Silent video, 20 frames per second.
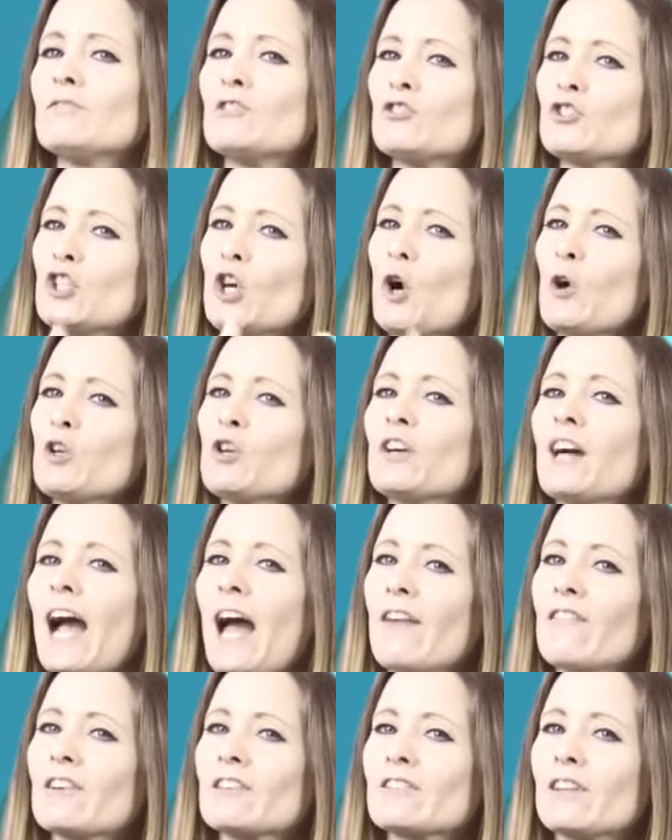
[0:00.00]
show your
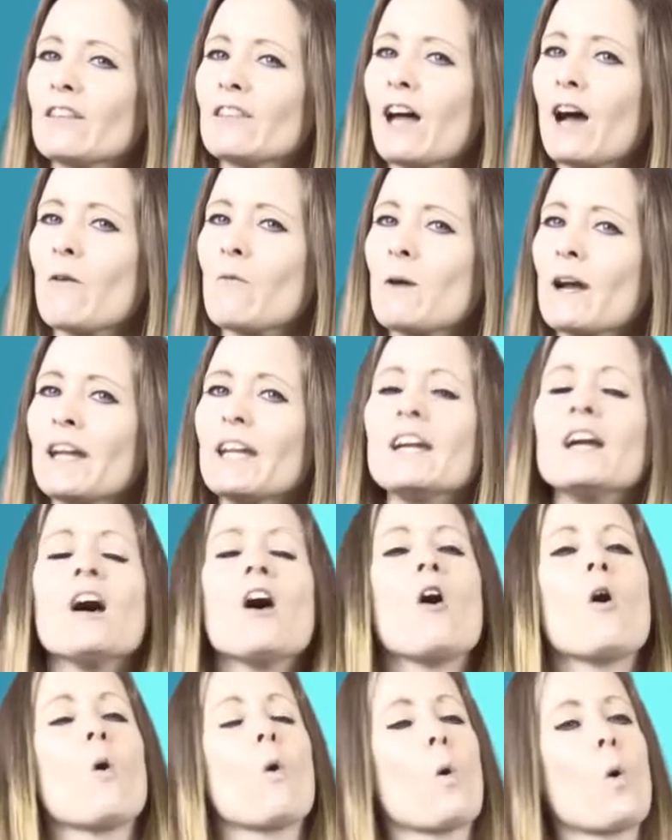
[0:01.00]
character that way?
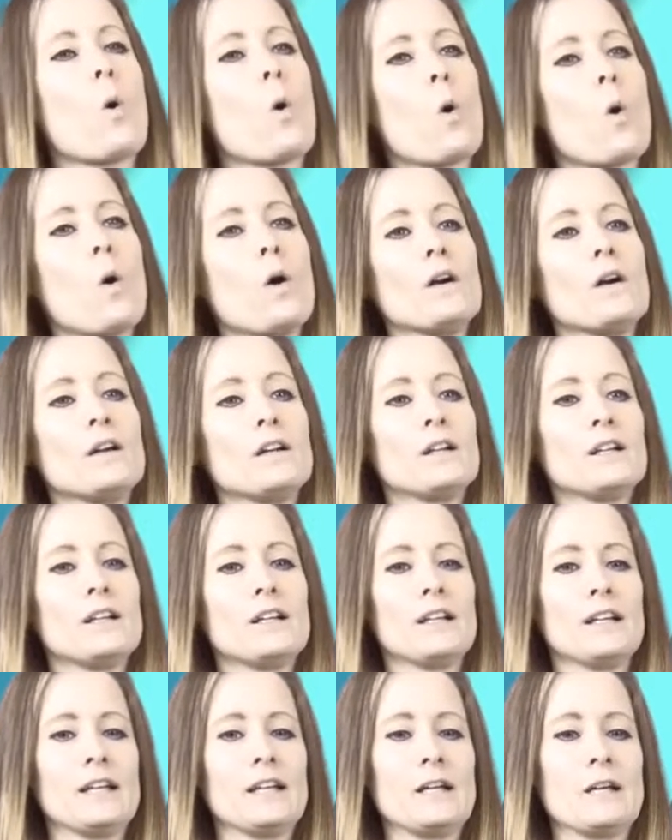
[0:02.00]
Or
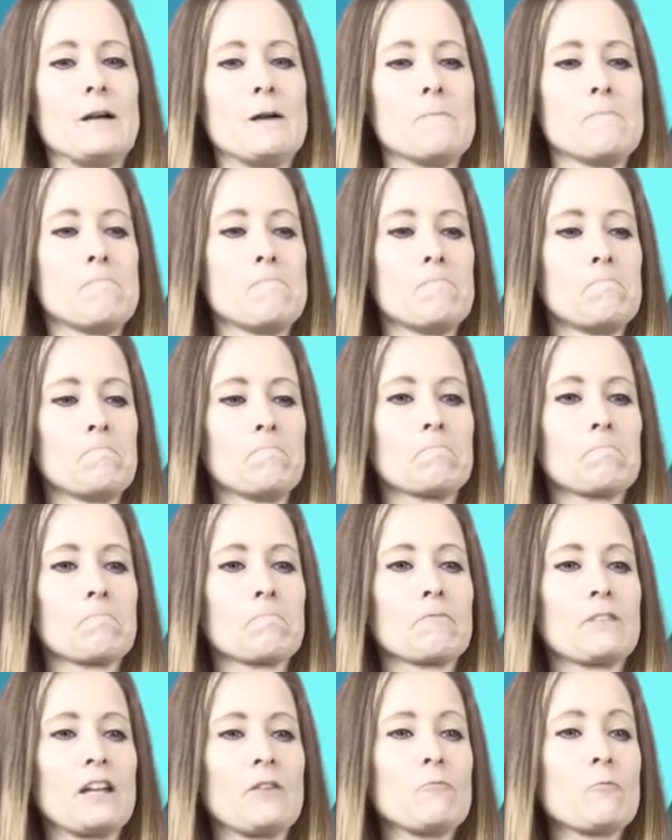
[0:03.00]

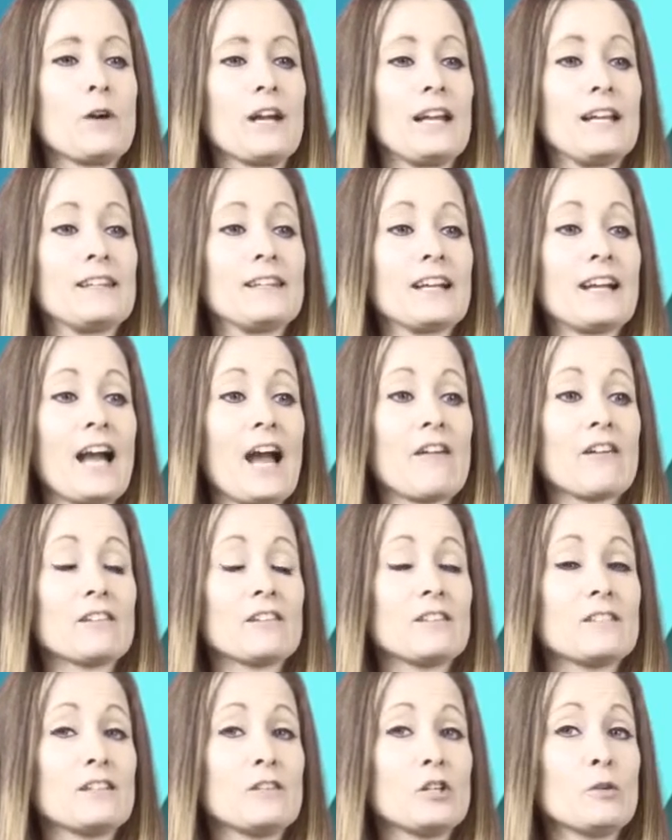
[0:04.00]
will the
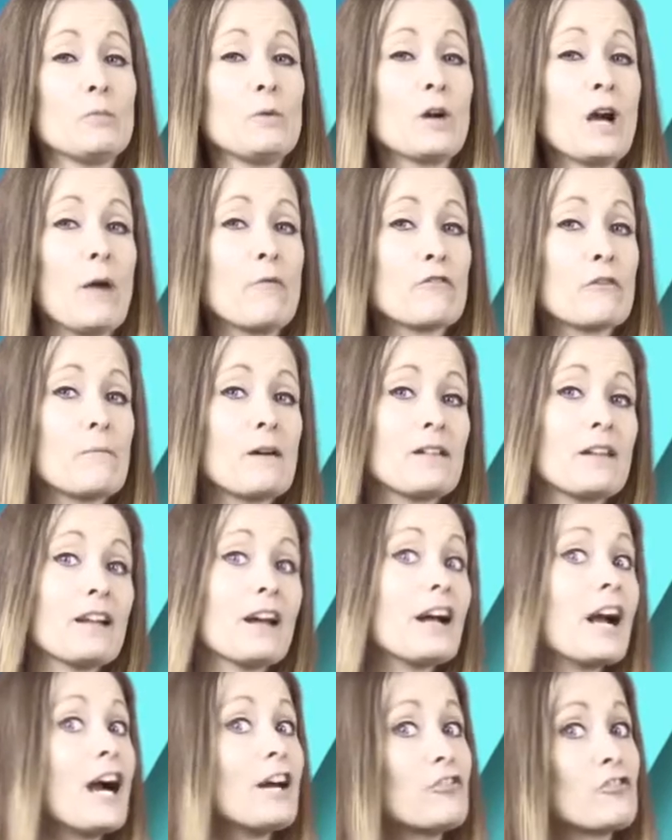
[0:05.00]
characters in your book come from
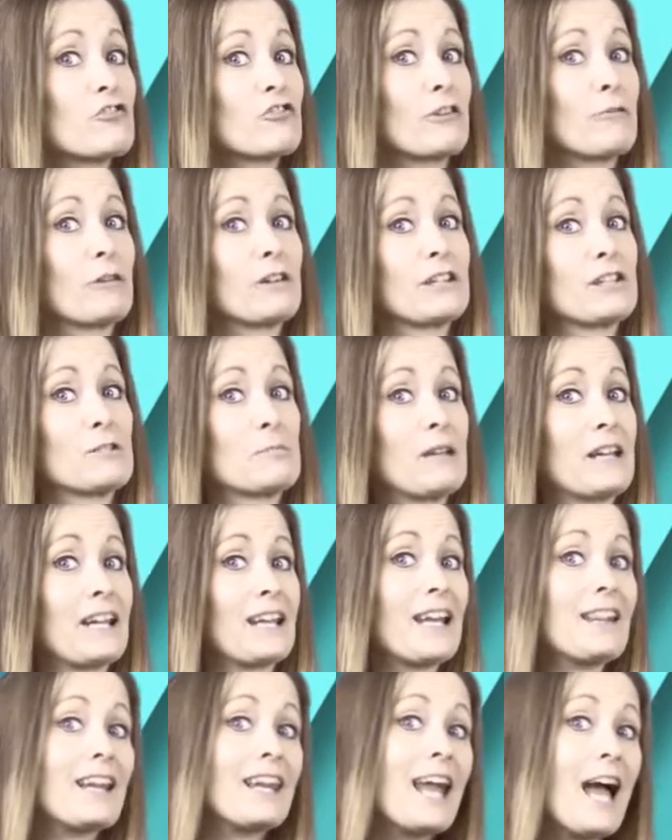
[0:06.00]
another country? Will they speak
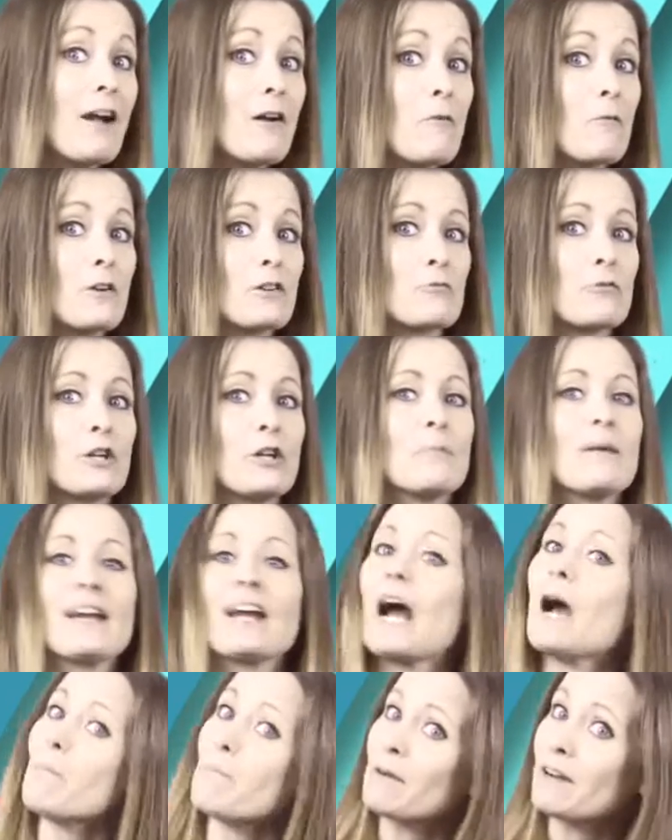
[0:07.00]
another language? Will you
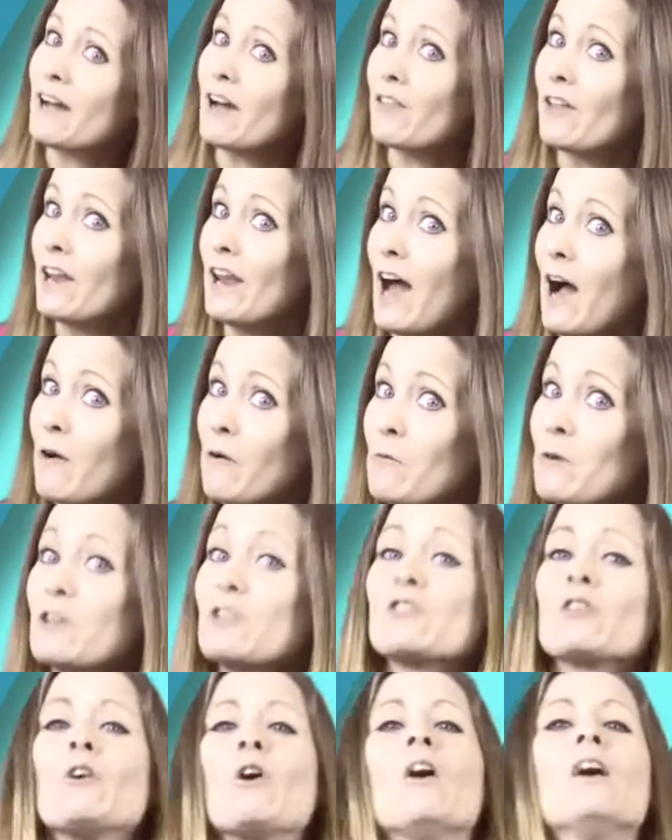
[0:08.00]
make up another
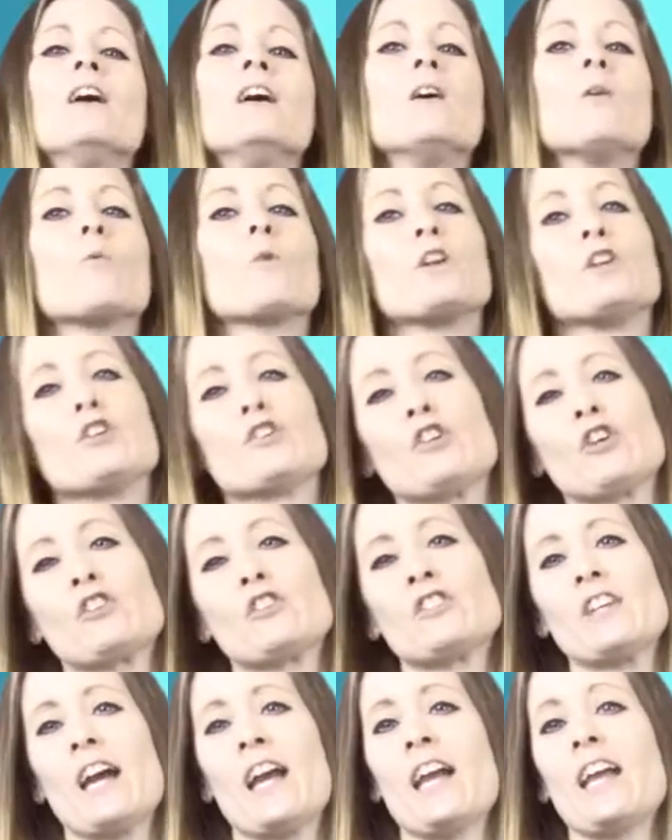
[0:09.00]
language? Or will you
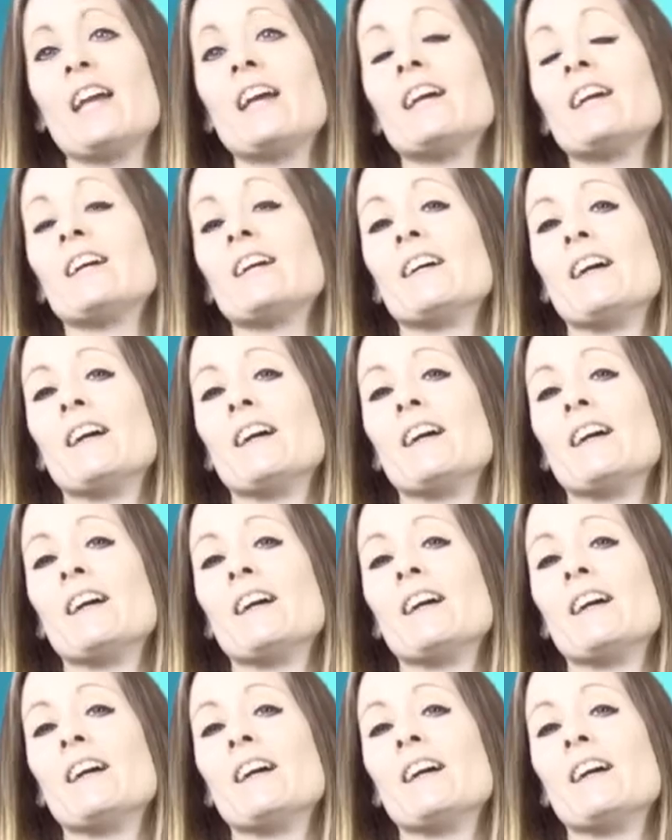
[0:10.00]
just say